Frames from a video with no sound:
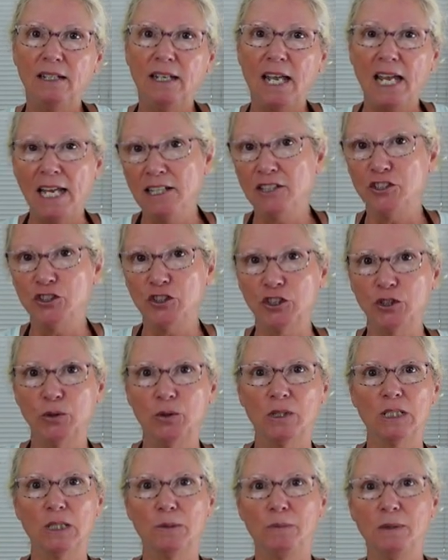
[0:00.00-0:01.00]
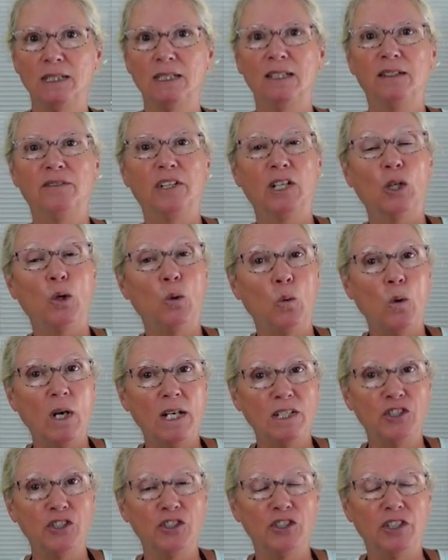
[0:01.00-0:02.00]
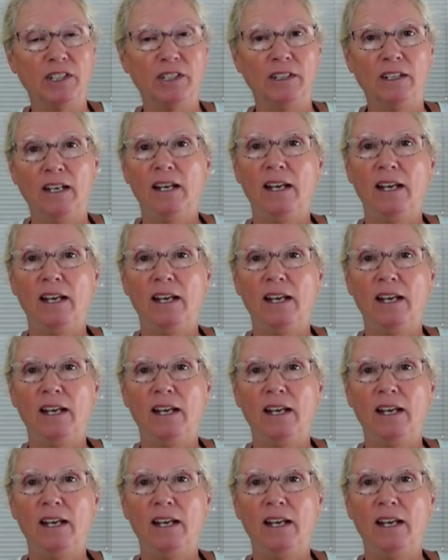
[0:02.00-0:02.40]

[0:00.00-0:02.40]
answer to a specific question.